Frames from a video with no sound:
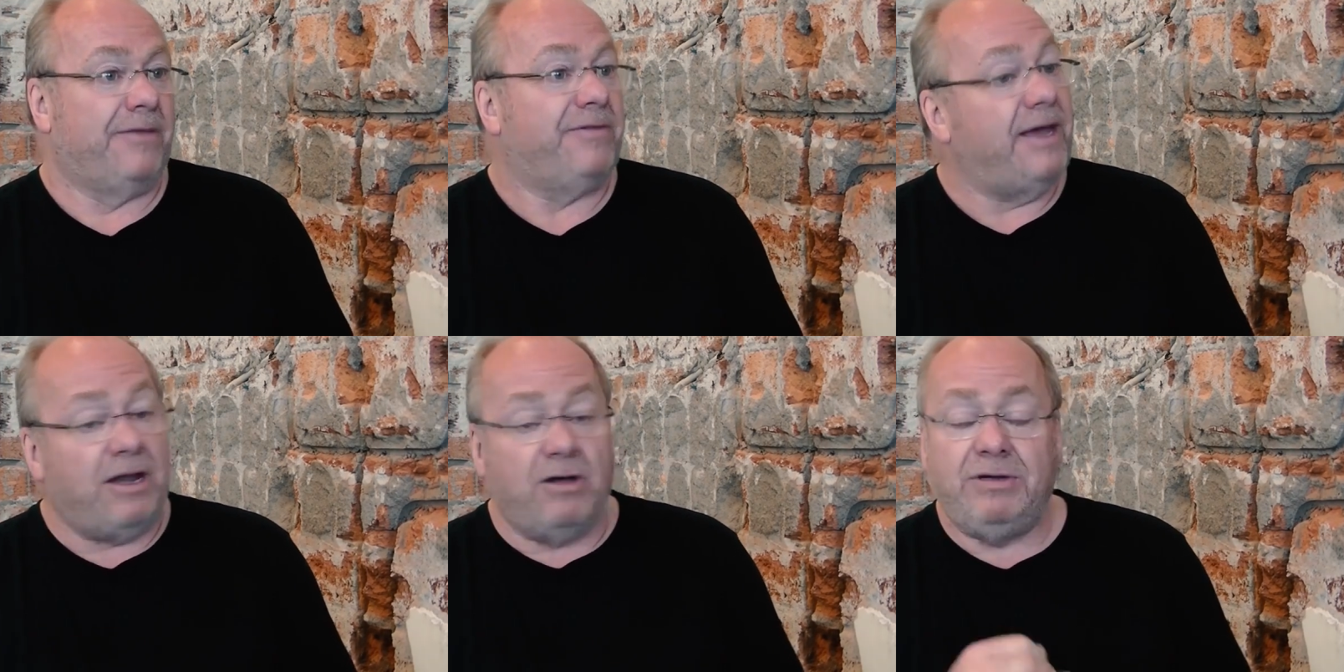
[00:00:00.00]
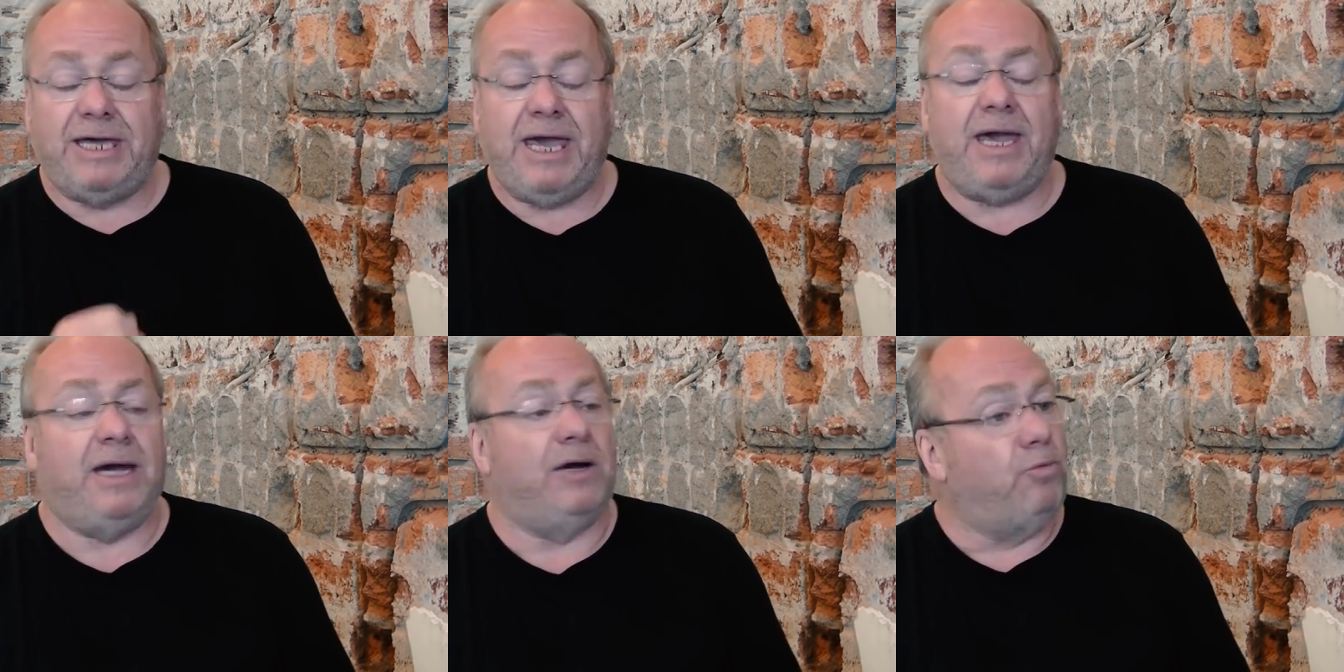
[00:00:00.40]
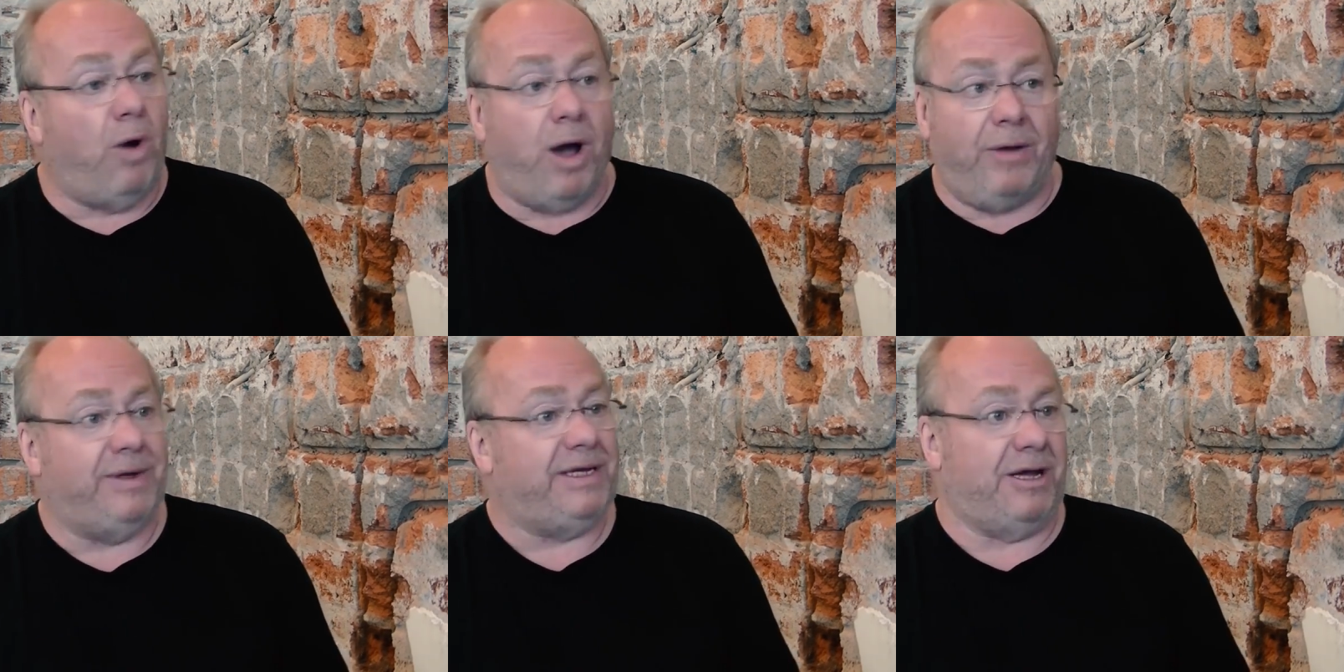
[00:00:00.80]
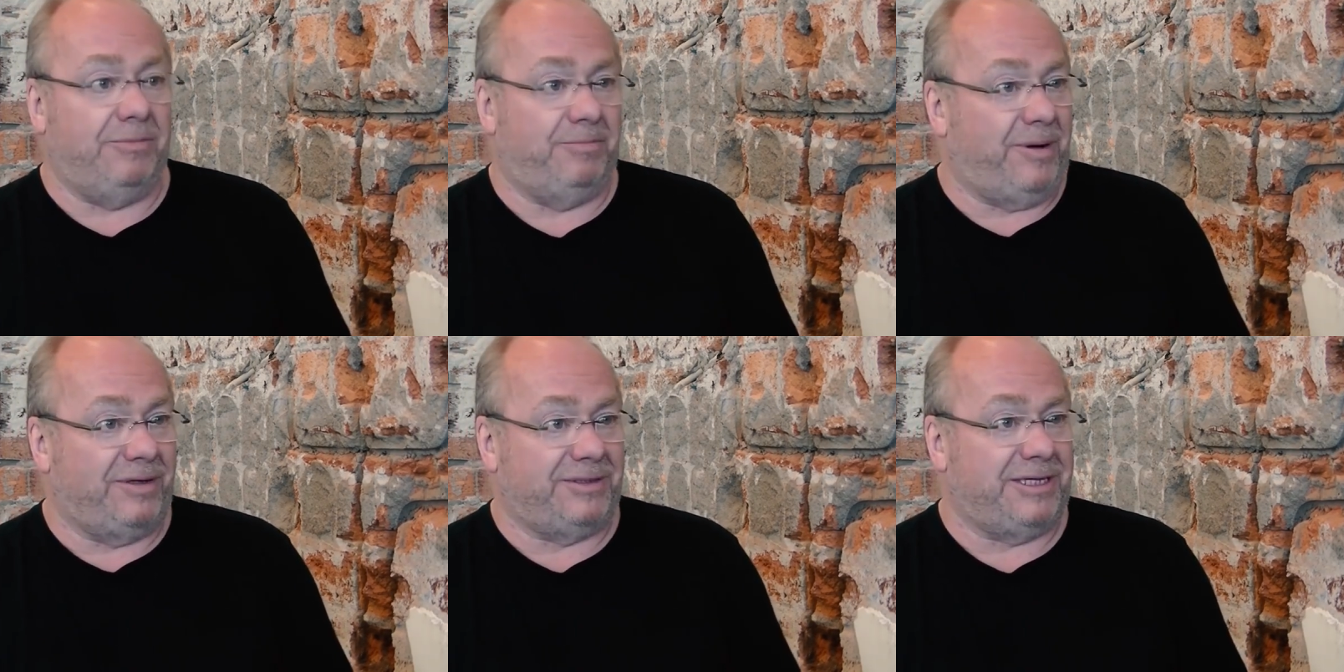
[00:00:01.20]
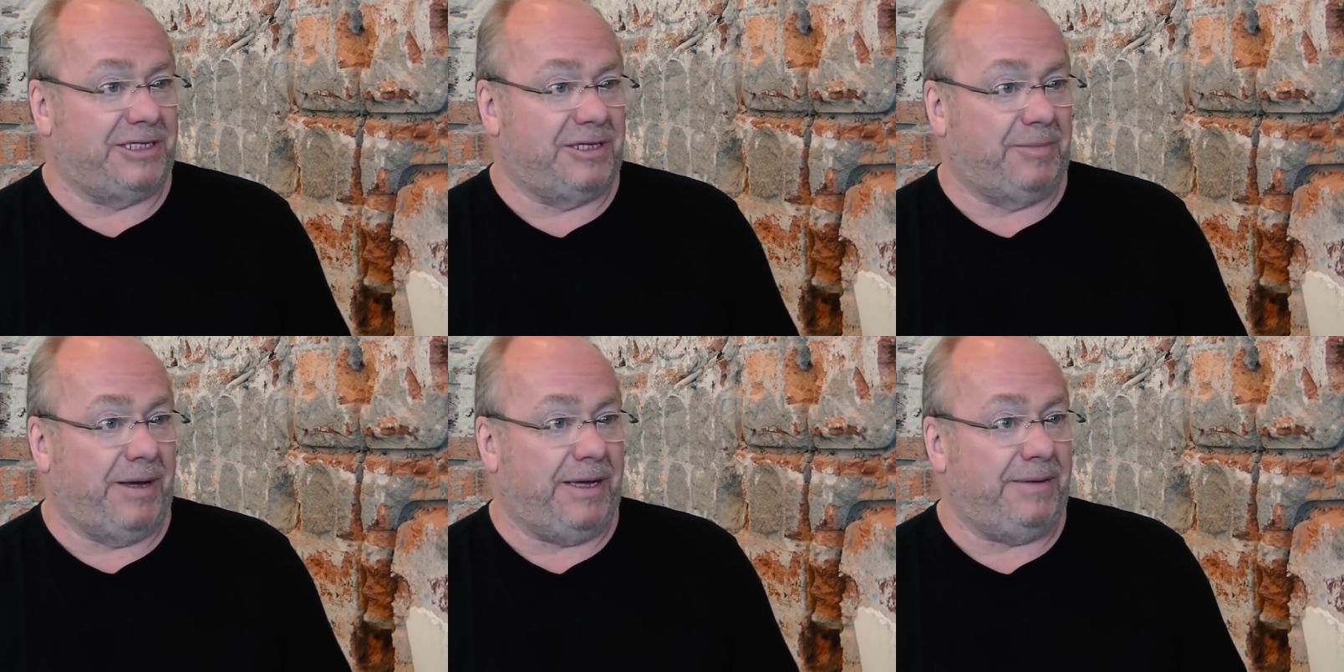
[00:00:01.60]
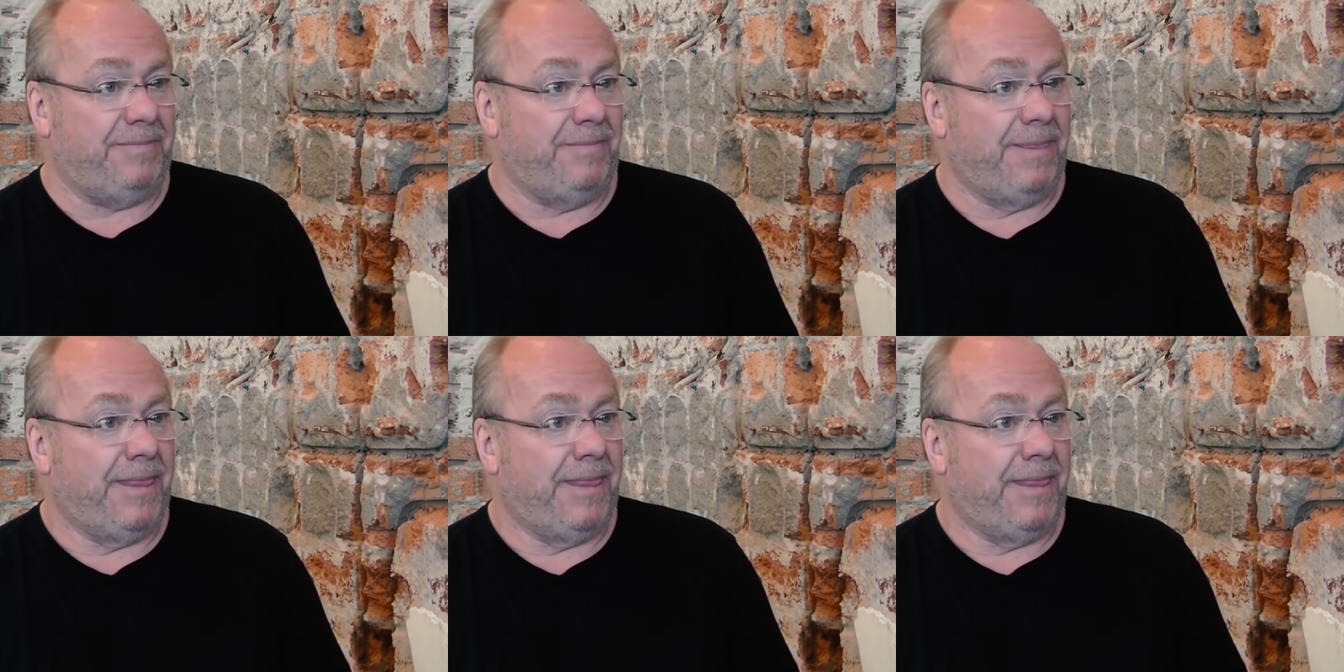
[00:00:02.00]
They don't care why we don't participate.